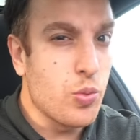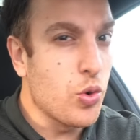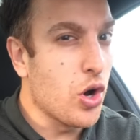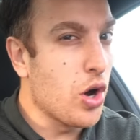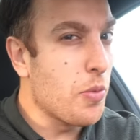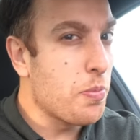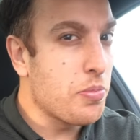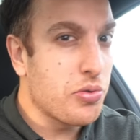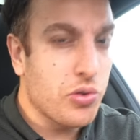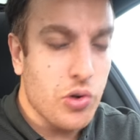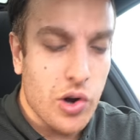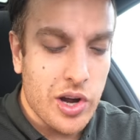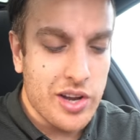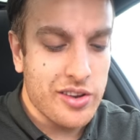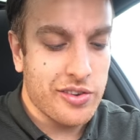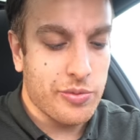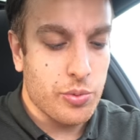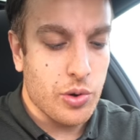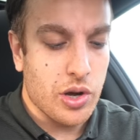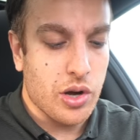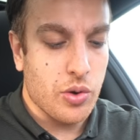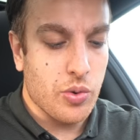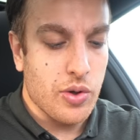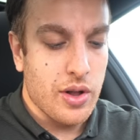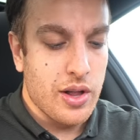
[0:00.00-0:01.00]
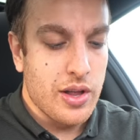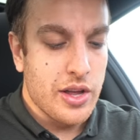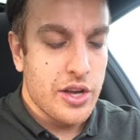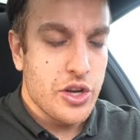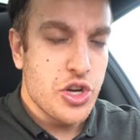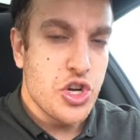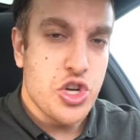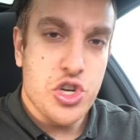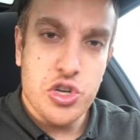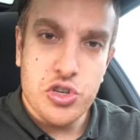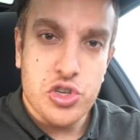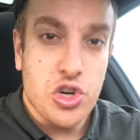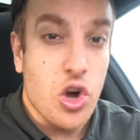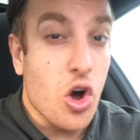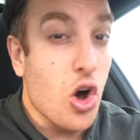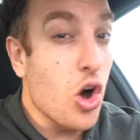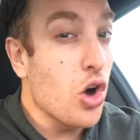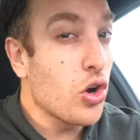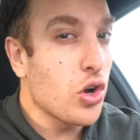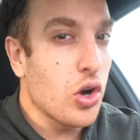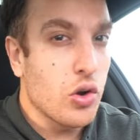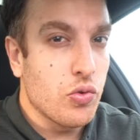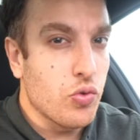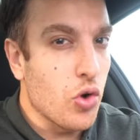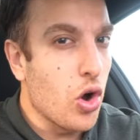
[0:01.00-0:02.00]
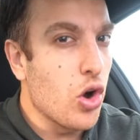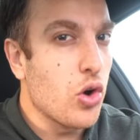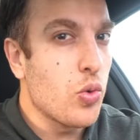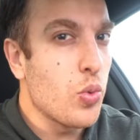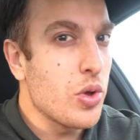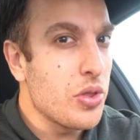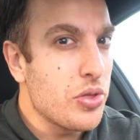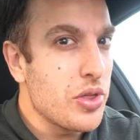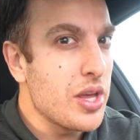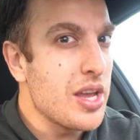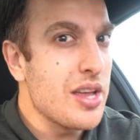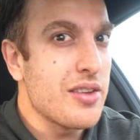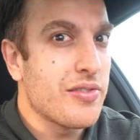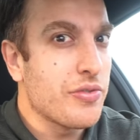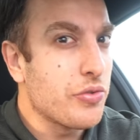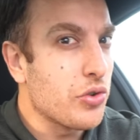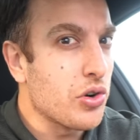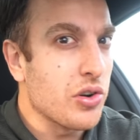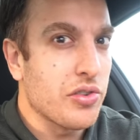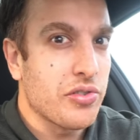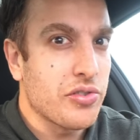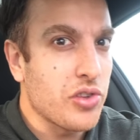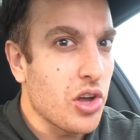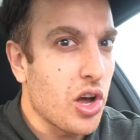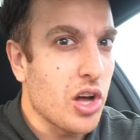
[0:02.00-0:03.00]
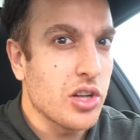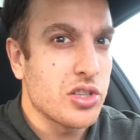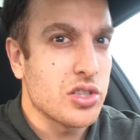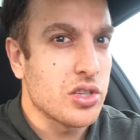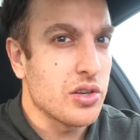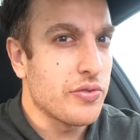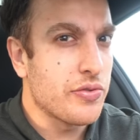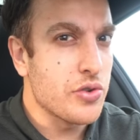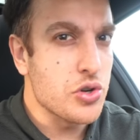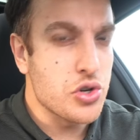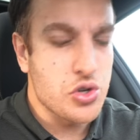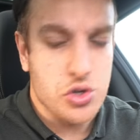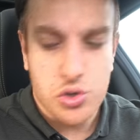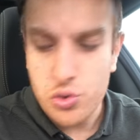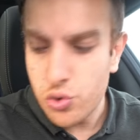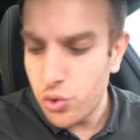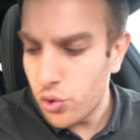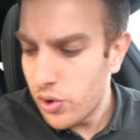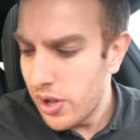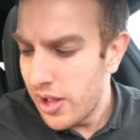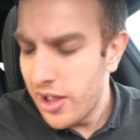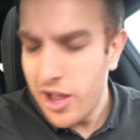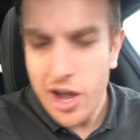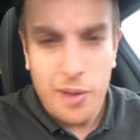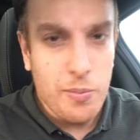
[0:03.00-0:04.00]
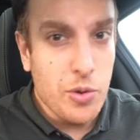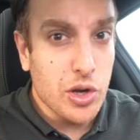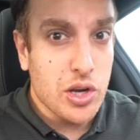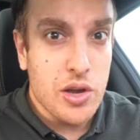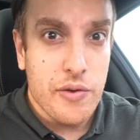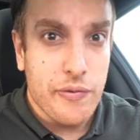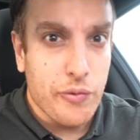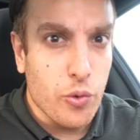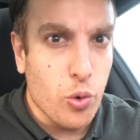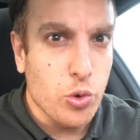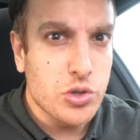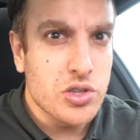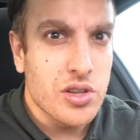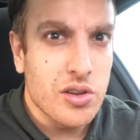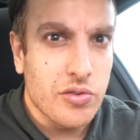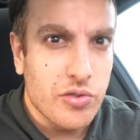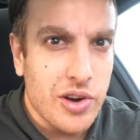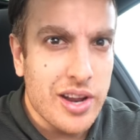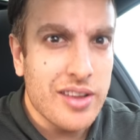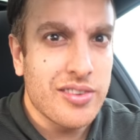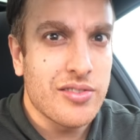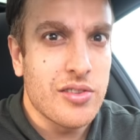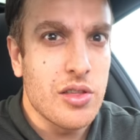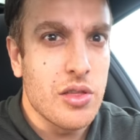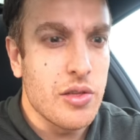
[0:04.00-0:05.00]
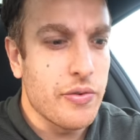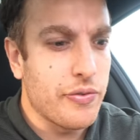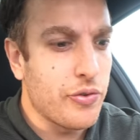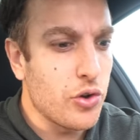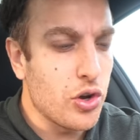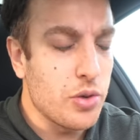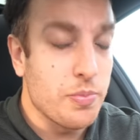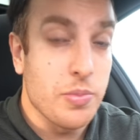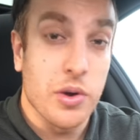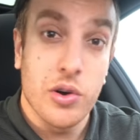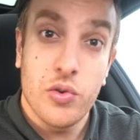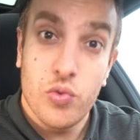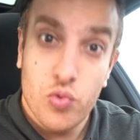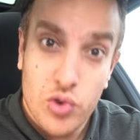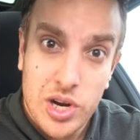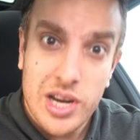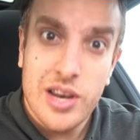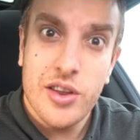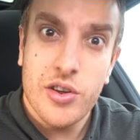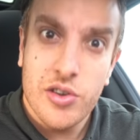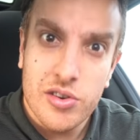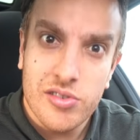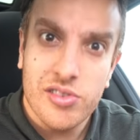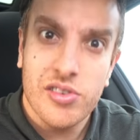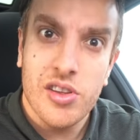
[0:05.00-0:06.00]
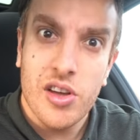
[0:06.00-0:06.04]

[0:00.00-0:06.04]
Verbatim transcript: well, priced well. You just can't go wrong with these for a starter for sure. I'm looking forward to the rest of the food, but really good